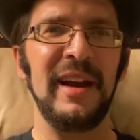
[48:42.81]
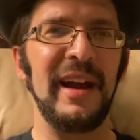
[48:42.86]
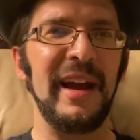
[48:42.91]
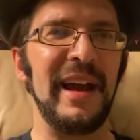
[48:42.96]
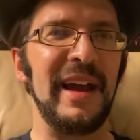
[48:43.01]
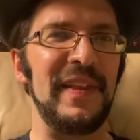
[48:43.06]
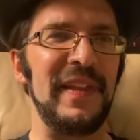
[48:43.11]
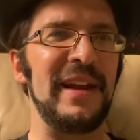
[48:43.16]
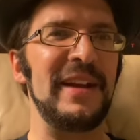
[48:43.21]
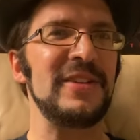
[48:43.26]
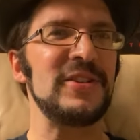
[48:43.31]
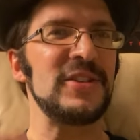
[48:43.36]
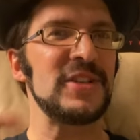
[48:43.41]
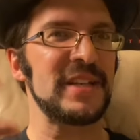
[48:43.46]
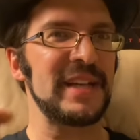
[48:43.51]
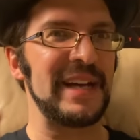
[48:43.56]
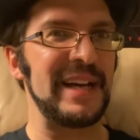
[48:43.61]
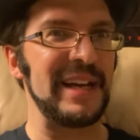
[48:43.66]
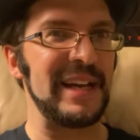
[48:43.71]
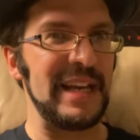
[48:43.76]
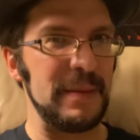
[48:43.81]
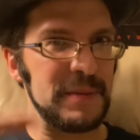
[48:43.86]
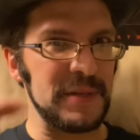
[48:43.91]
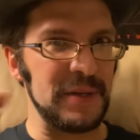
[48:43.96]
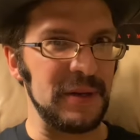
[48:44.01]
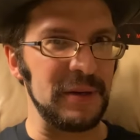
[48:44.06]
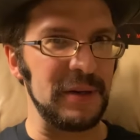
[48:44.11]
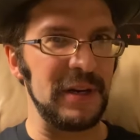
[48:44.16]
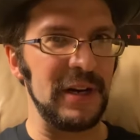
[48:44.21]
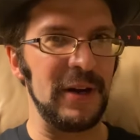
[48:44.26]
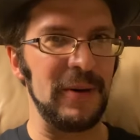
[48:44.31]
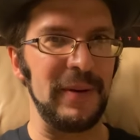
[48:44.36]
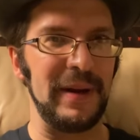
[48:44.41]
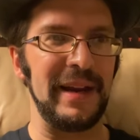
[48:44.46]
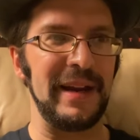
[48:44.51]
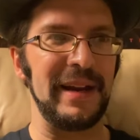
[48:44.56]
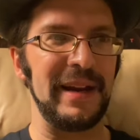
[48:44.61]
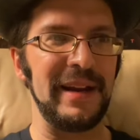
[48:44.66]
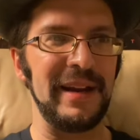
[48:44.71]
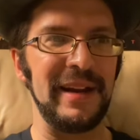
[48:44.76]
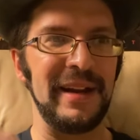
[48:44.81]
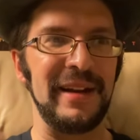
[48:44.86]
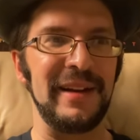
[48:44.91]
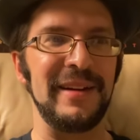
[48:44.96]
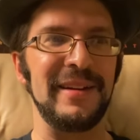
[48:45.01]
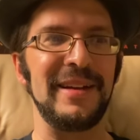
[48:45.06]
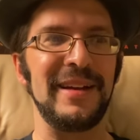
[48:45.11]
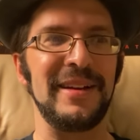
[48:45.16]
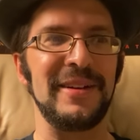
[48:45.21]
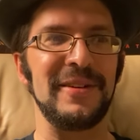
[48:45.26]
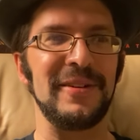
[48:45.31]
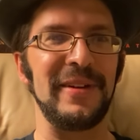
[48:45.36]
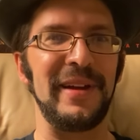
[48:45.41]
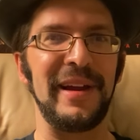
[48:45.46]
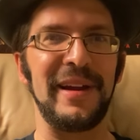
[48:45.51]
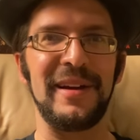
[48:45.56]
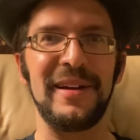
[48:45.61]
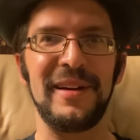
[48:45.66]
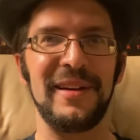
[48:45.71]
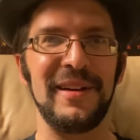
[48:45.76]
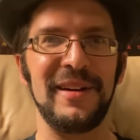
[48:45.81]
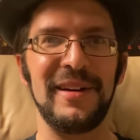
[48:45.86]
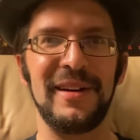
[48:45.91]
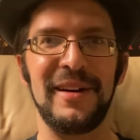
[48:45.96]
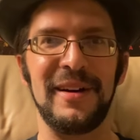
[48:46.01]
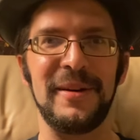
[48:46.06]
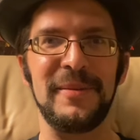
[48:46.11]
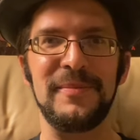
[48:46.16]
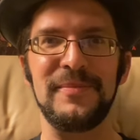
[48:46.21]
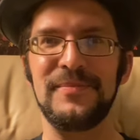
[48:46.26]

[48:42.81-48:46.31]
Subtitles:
And then it just kind of keeps on going, and you're like, are